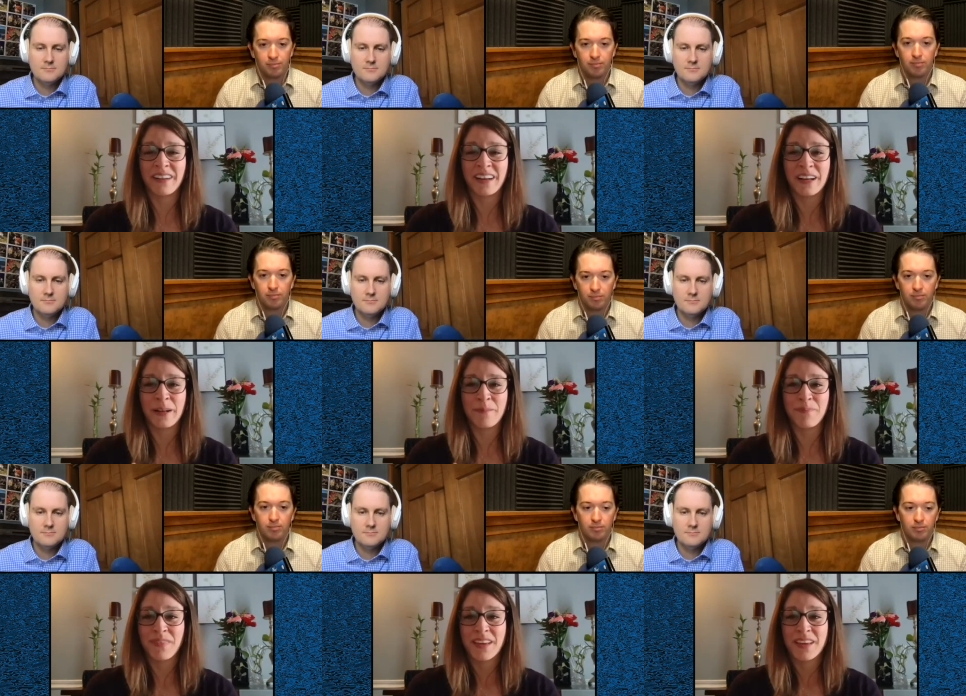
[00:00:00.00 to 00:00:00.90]
Speaker 1: um,
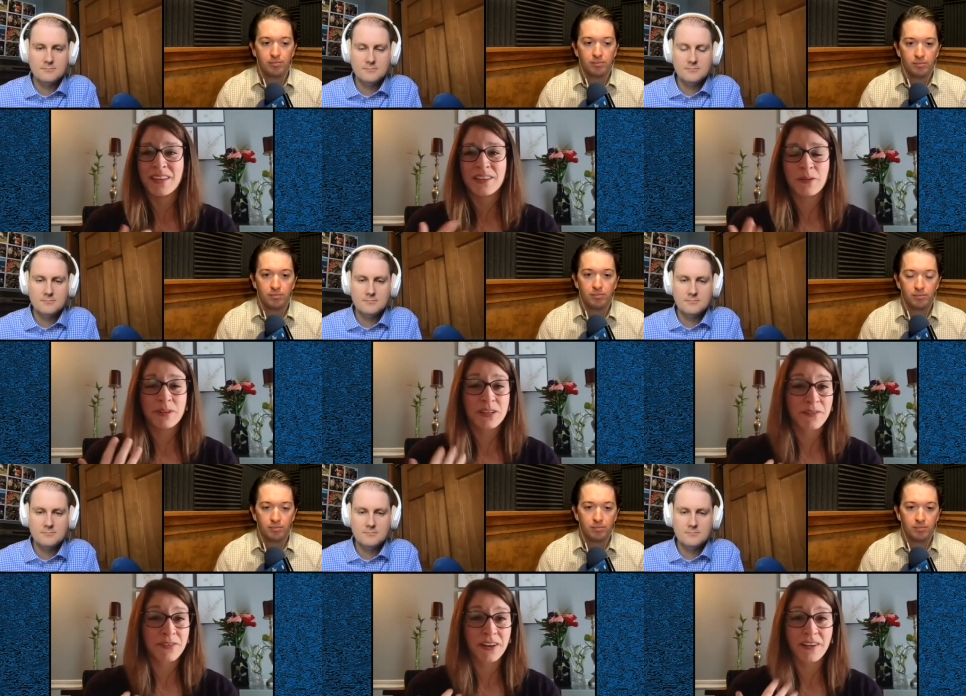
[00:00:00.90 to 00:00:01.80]
so, what's
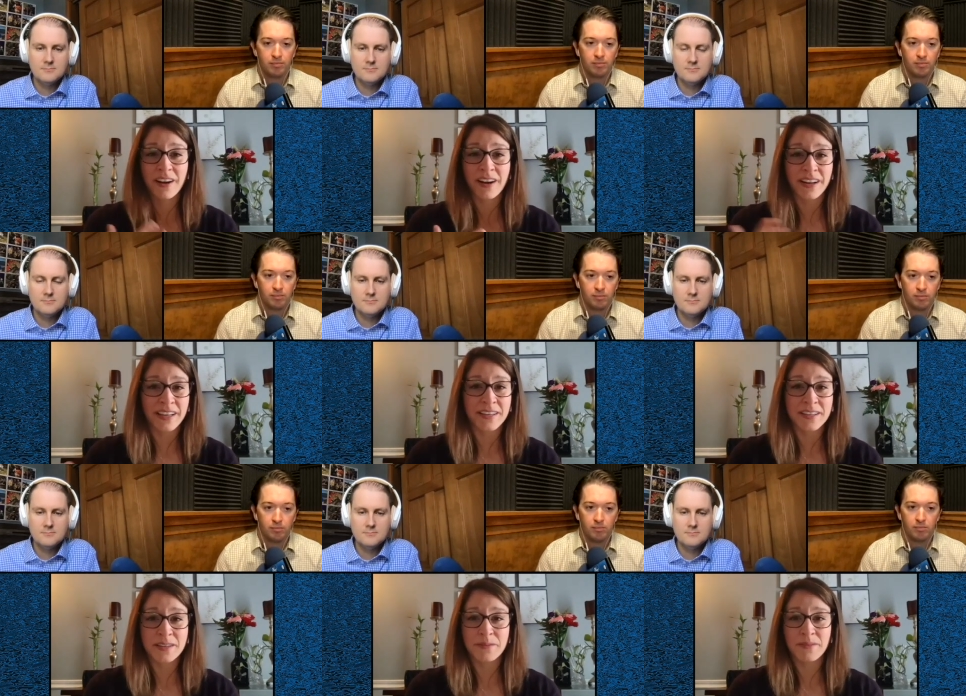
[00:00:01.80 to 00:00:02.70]
good for your heart
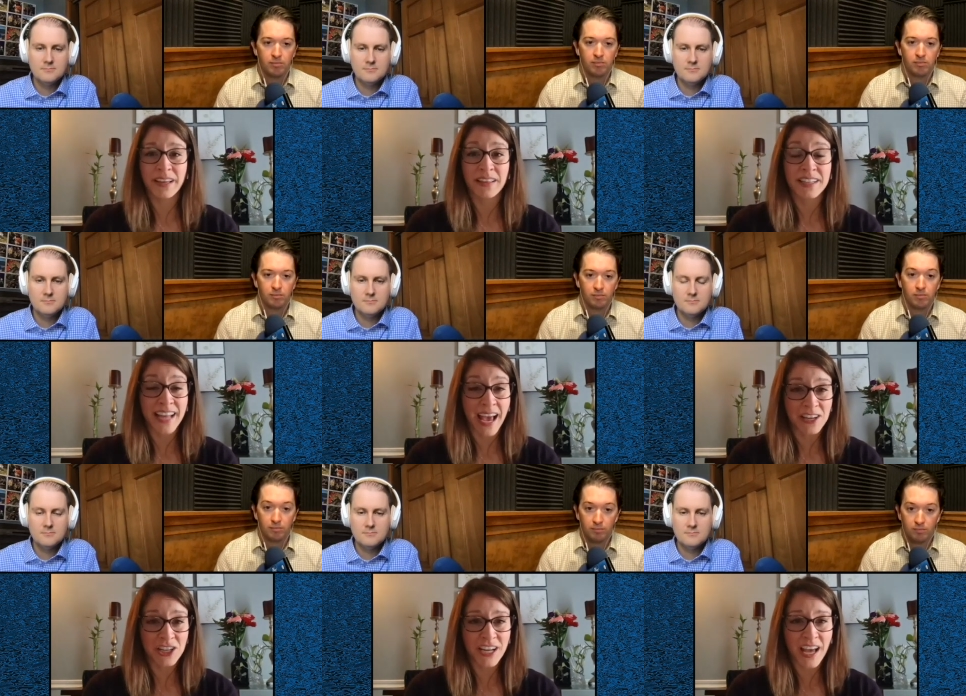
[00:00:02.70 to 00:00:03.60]
is like the
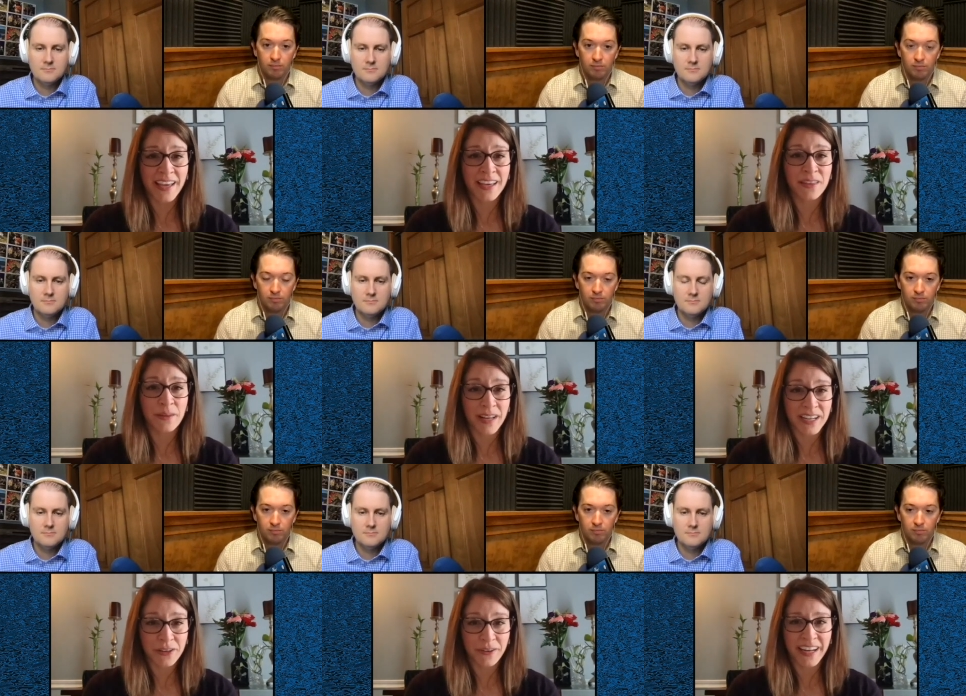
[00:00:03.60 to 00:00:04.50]
DASH diet, the
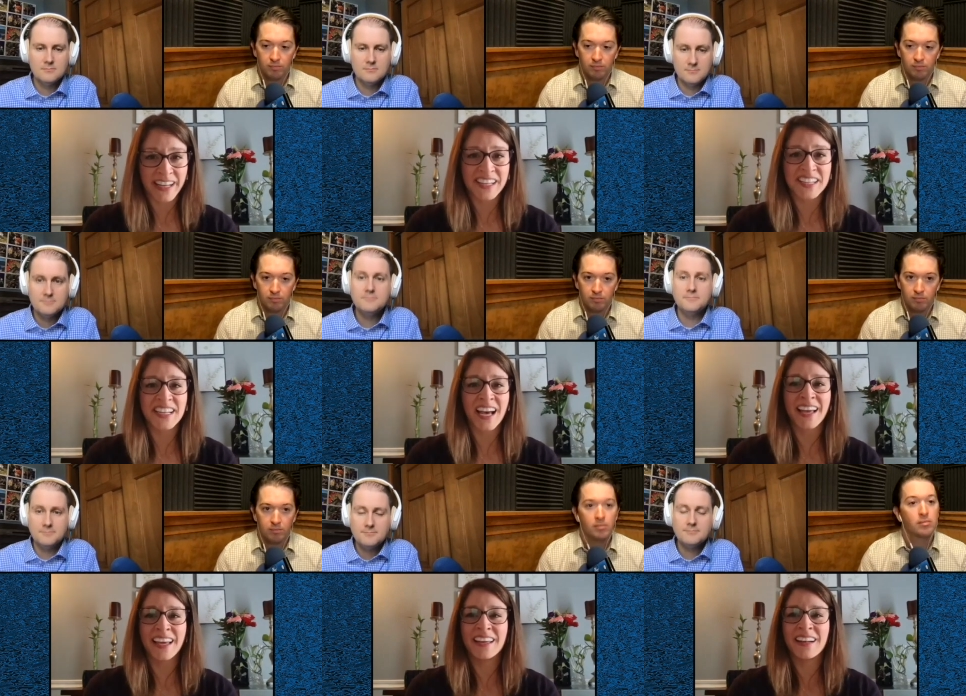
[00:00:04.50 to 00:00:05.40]
Mediterranean
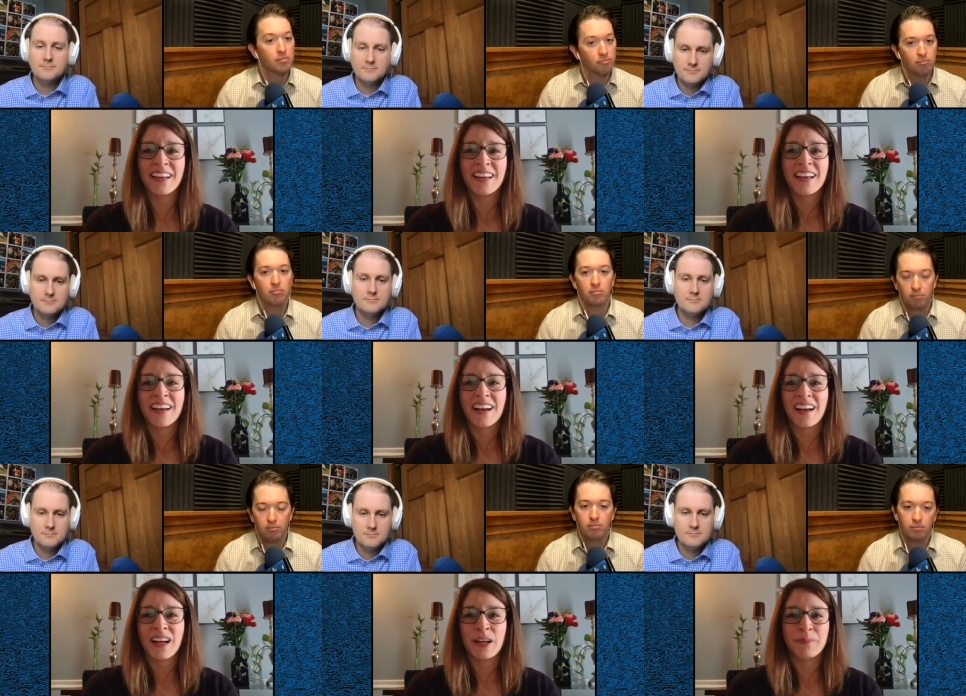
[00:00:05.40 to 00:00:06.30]
diet, hmm.
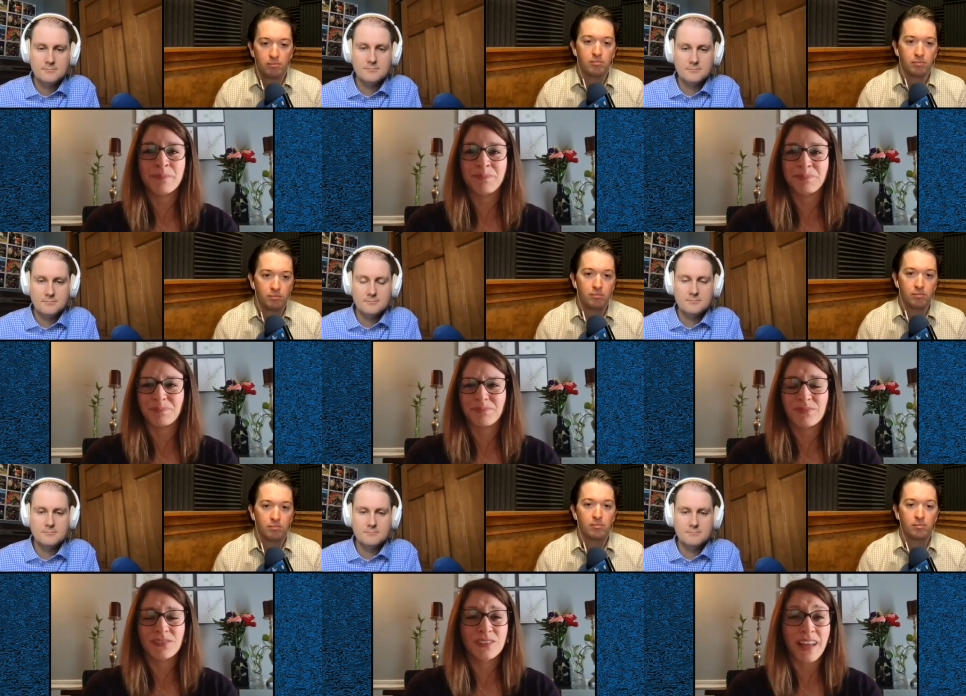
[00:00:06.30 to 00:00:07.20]
um,
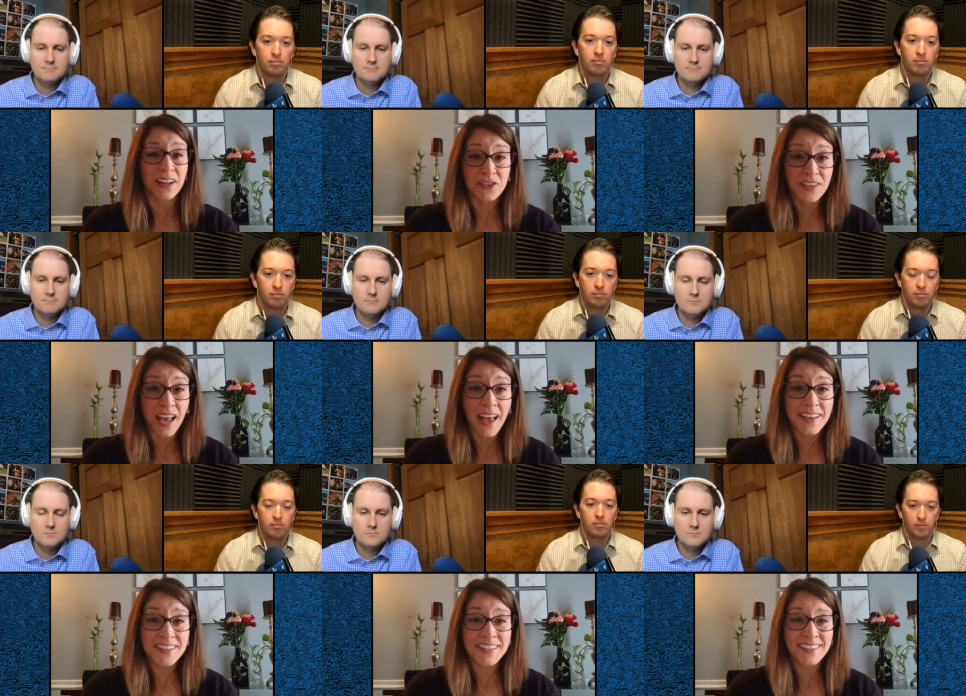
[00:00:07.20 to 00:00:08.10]

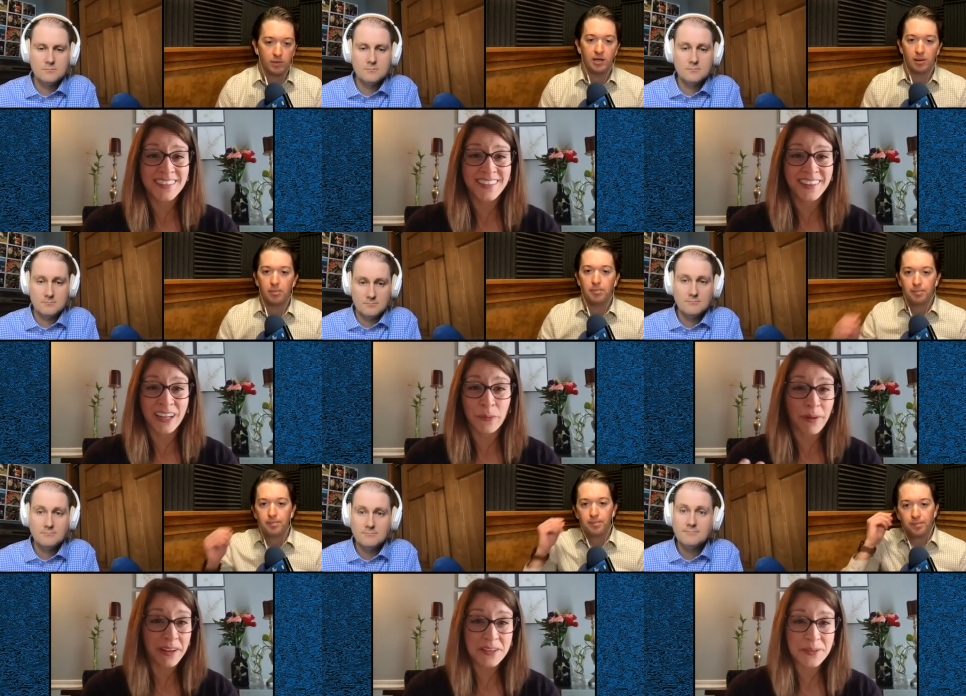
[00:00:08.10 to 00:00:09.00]
exercise, yeah. you know,
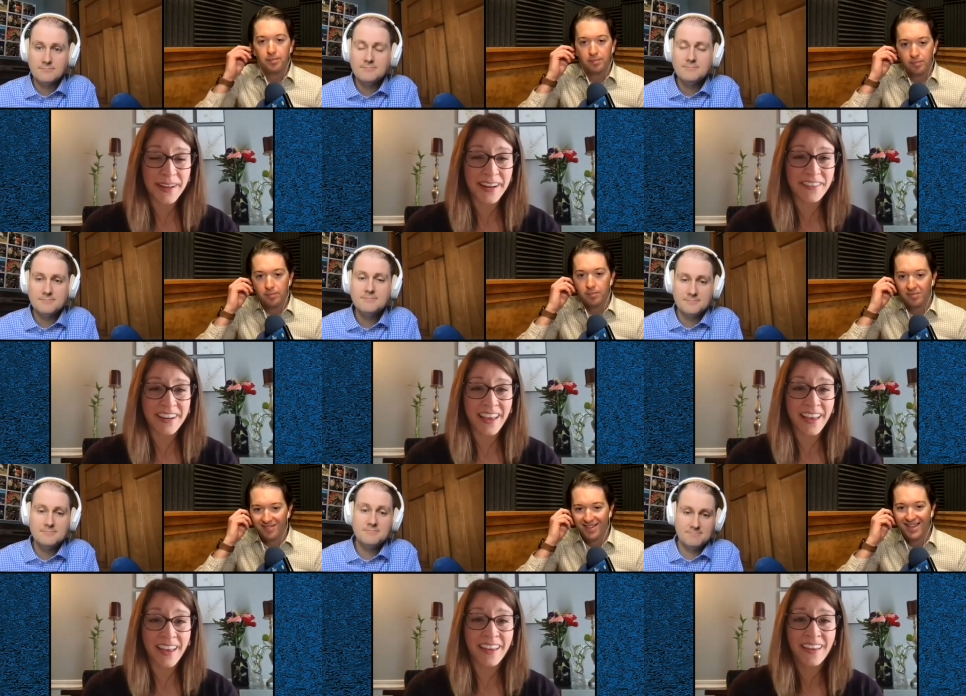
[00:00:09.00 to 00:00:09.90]
break a sweat every day,